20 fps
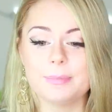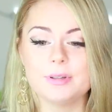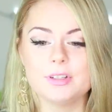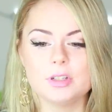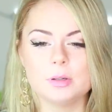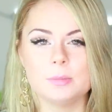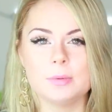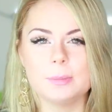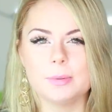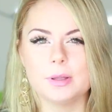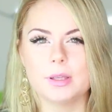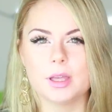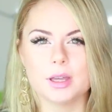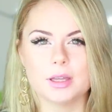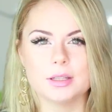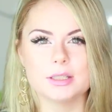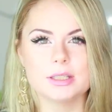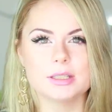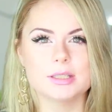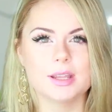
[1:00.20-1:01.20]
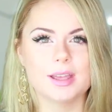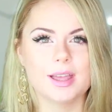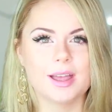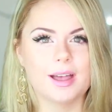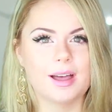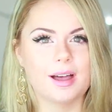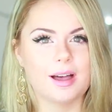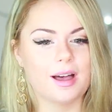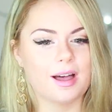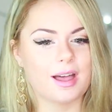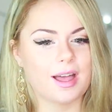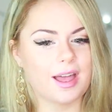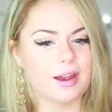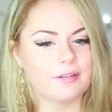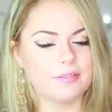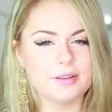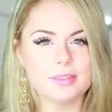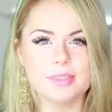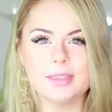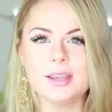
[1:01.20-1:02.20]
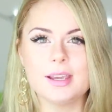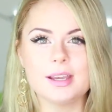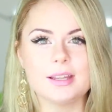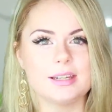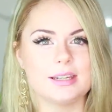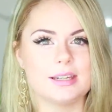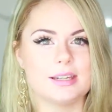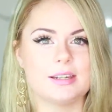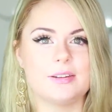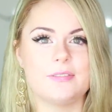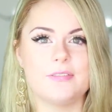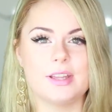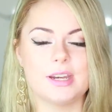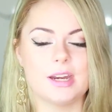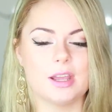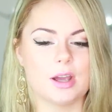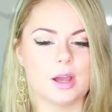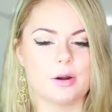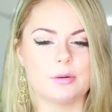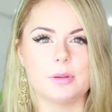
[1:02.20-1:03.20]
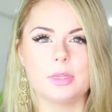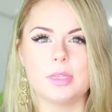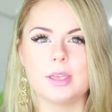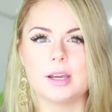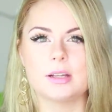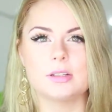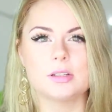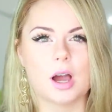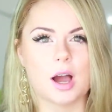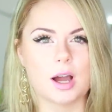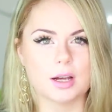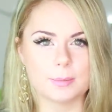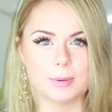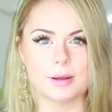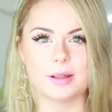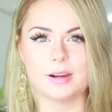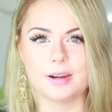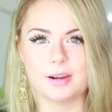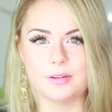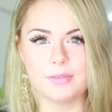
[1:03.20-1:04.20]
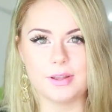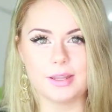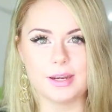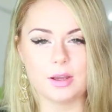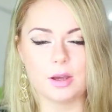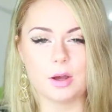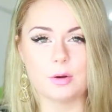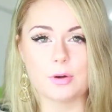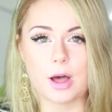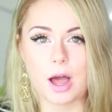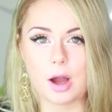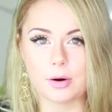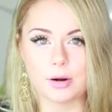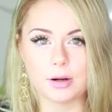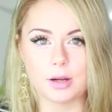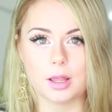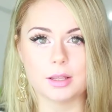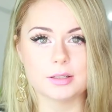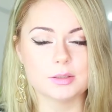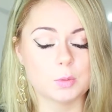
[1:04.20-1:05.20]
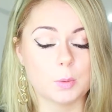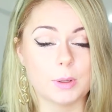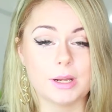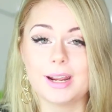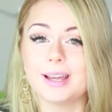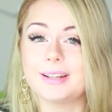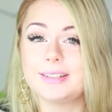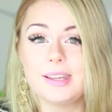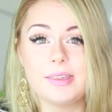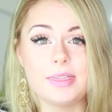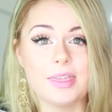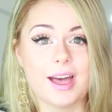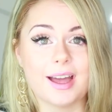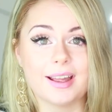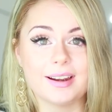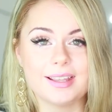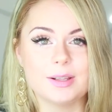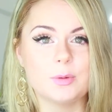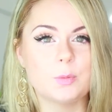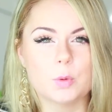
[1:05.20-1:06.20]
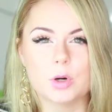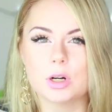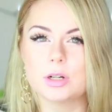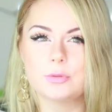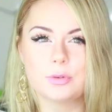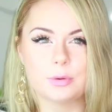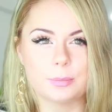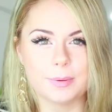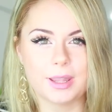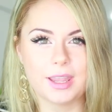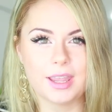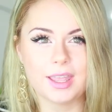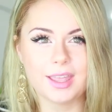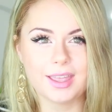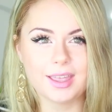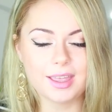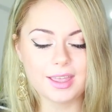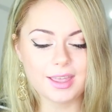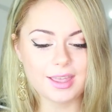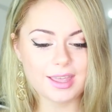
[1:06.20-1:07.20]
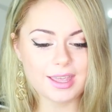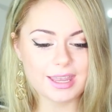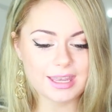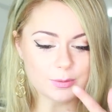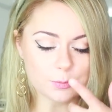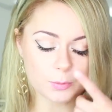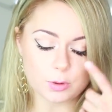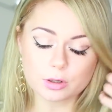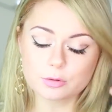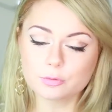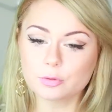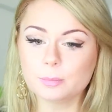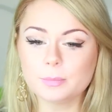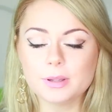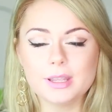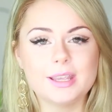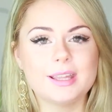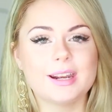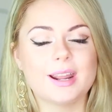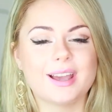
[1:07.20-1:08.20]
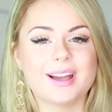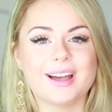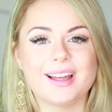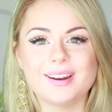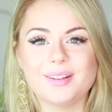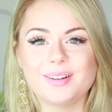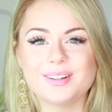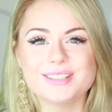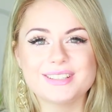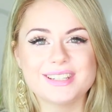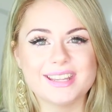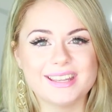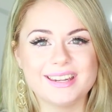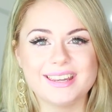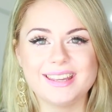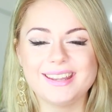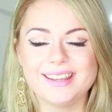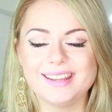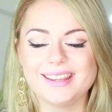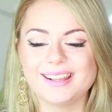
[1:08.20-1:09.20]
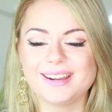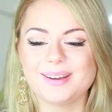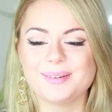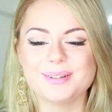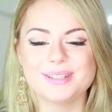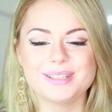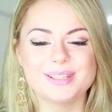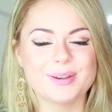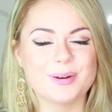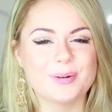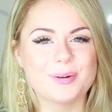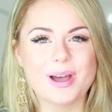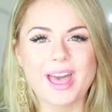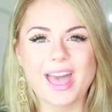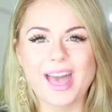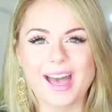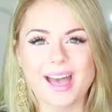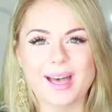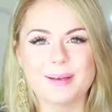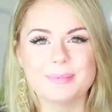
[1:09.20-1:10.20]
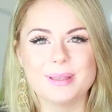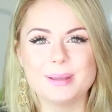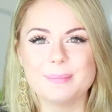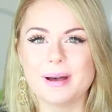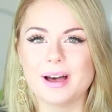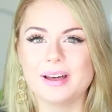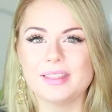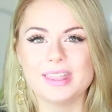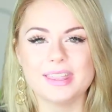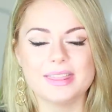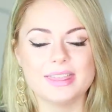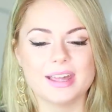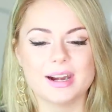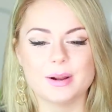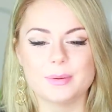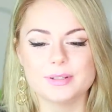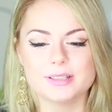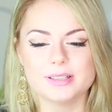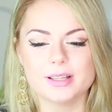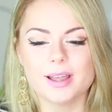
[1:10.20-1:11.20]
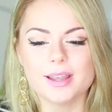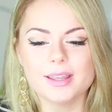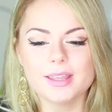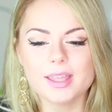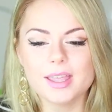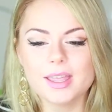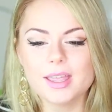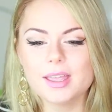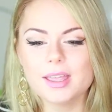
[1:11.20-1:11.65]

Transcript: happened to me because everything I did in a video, everything I talk about in a video of how I lost weight, I did that. It worked for me. It worked for me, and I got all skinny, and I was so happy about it that I was like,